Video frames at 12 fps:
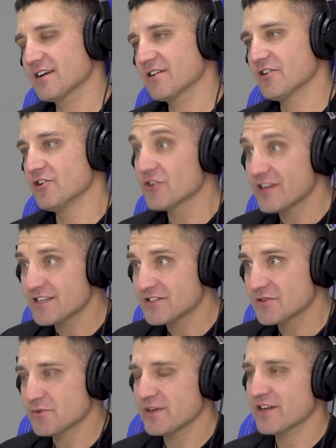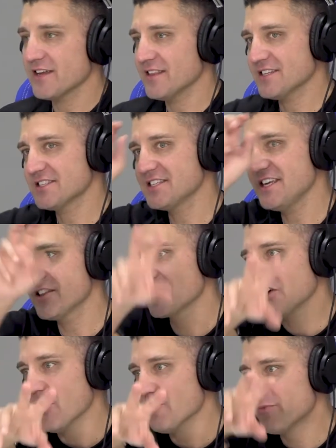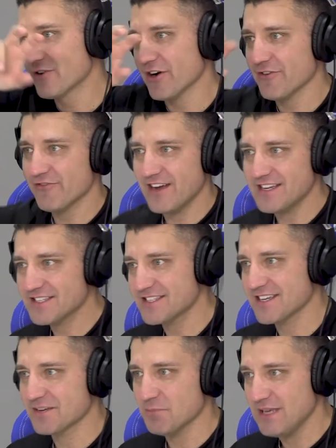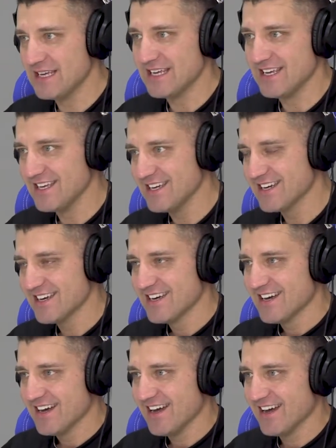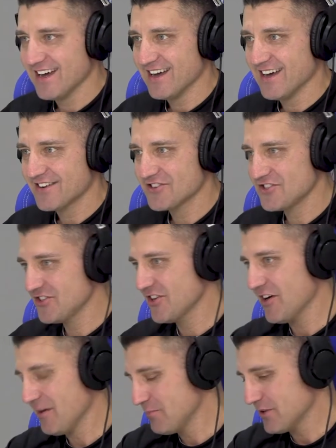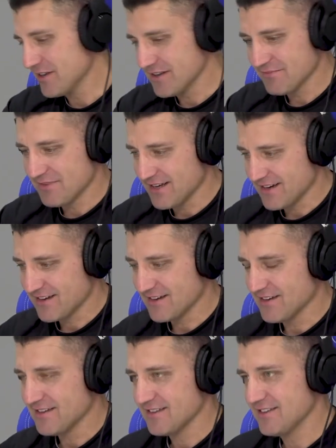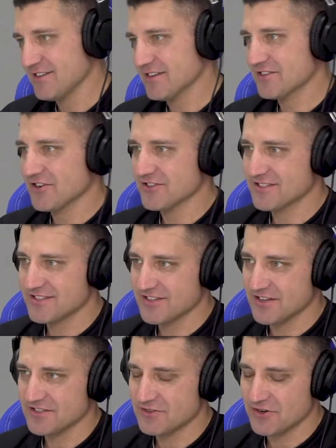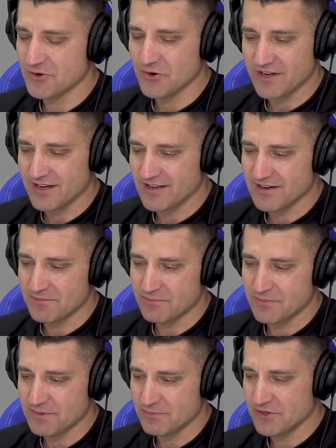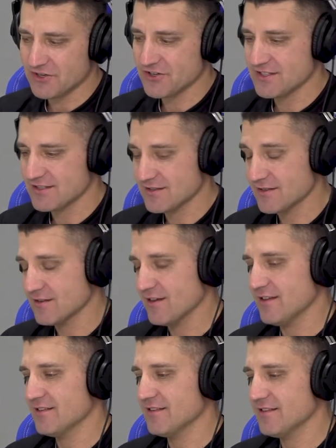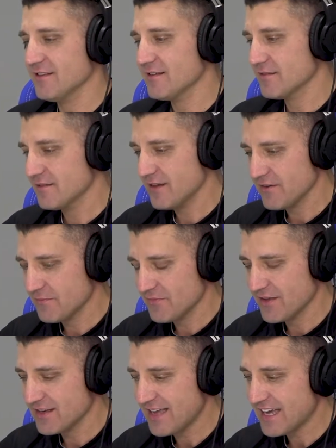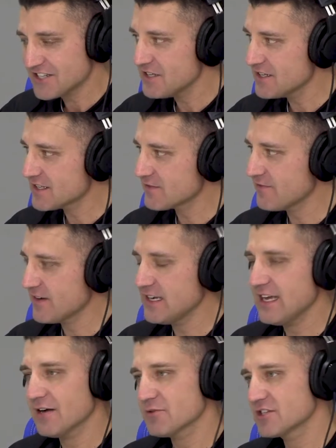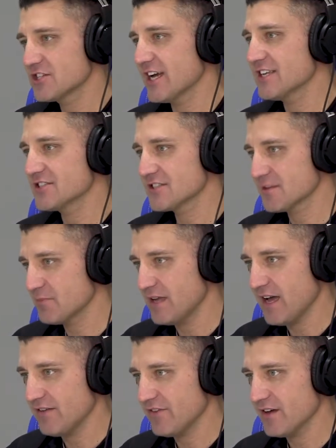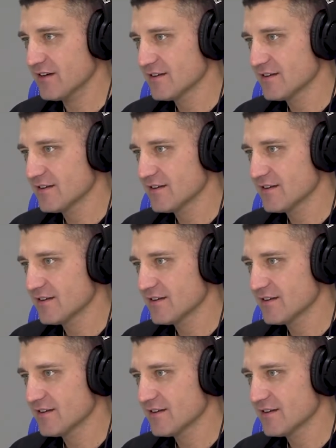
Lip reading: look into the window and they see the GoPro facing me, because I put it's recording and I'm putting content in, it's funny how it changes the behavior.